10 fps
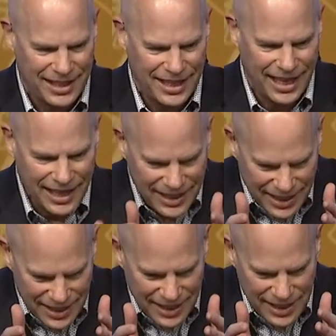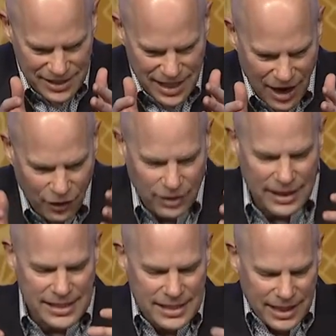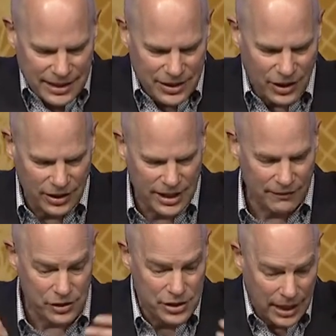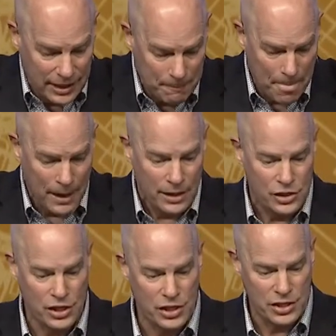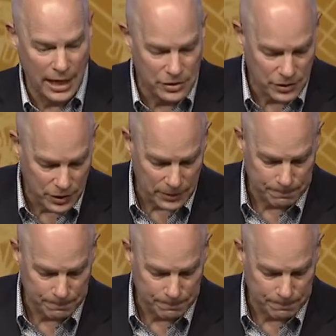and, he, and he's now listening to her. Look at verse 10. Jesus answered her,